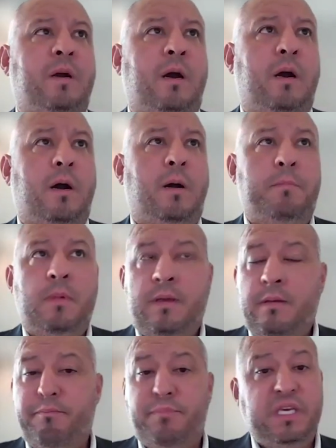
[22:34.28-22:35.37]
um,
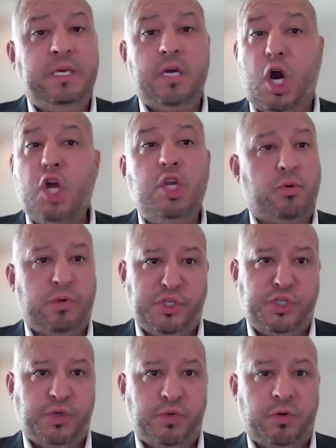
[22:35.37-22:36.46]
be
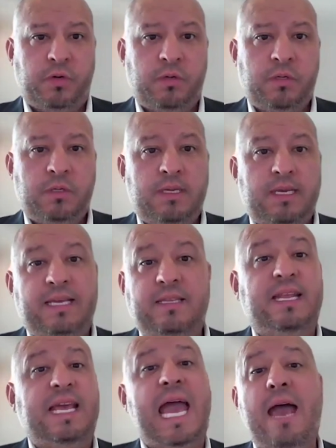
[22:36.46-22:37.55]
underinsured and
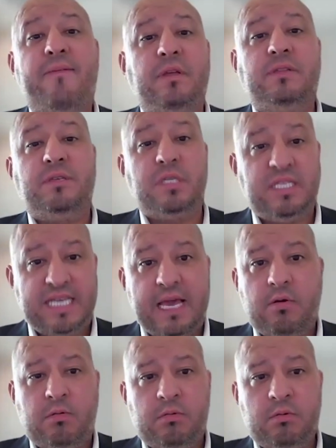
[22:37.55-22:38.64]
then having to
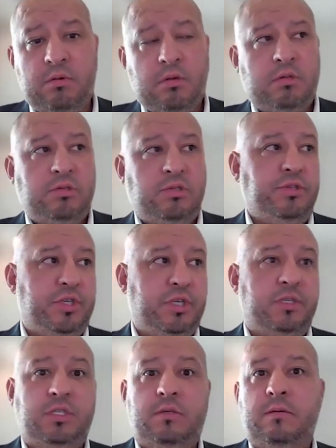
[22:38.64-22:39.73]
settle to
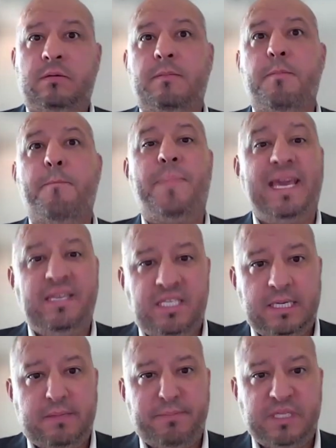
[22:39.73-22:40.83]
just
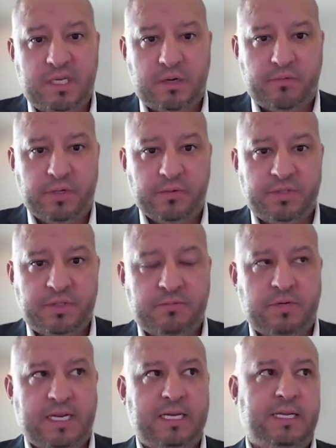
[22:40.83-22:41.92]
basic material.
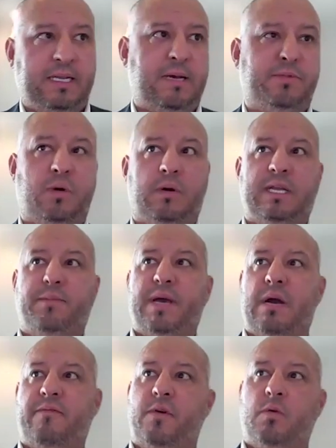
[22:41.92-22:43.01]
And I'm talking
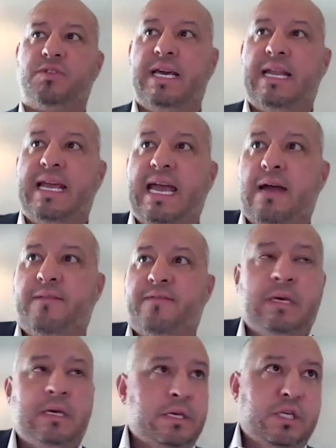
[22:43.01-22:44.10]
about folks yeah. that have,
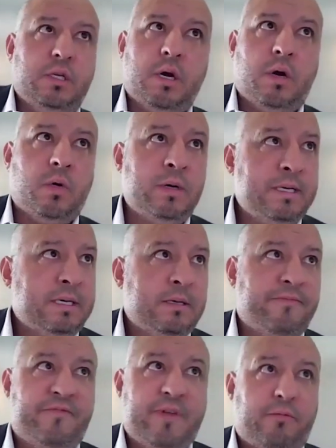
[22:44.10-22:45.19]
you know,
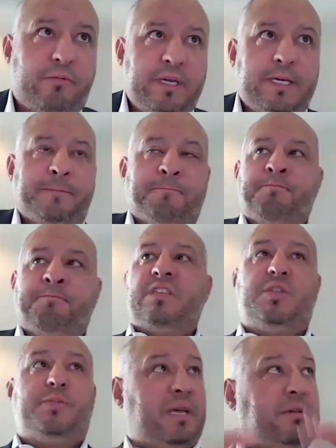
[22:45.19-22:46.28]
very
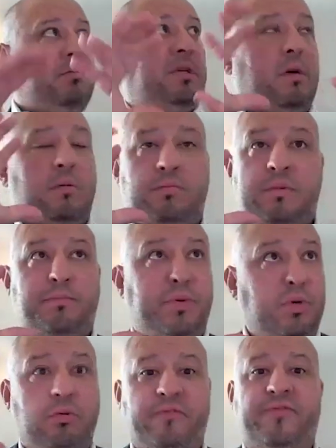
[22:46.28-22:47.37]
spec, you know,
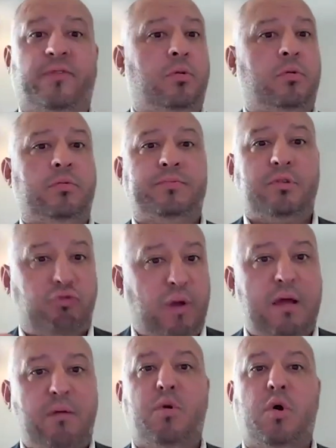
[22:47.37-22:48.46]
beautiful
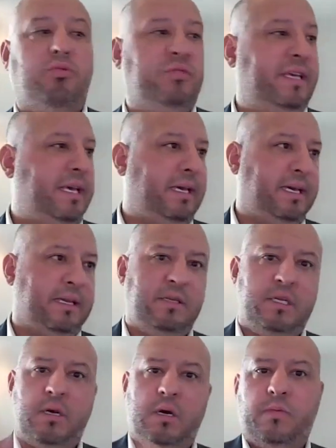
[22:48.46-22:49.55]
crown molding and
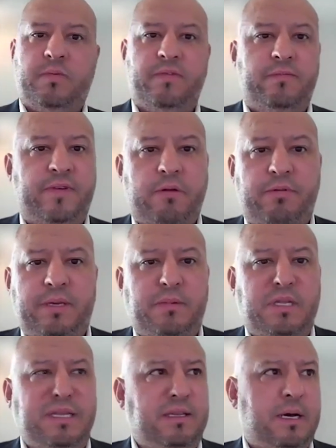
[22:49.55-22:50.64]
you know, very
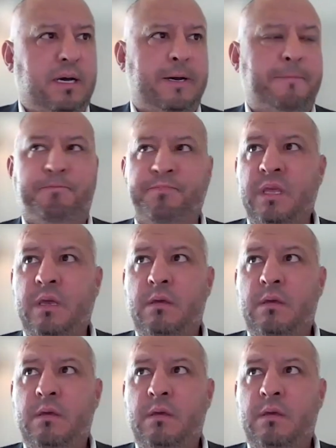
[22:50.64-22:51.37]
um, yeah